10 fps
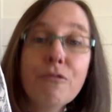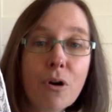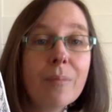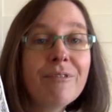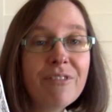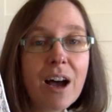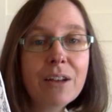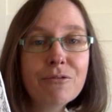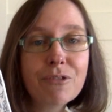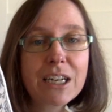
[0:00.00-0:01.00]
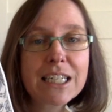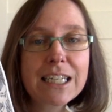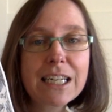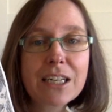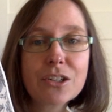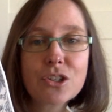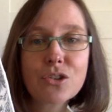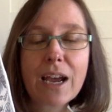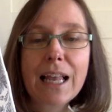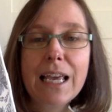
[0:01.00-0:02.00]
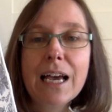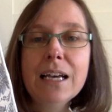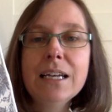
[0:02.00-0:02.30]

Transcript: from Fine French Linen Australia.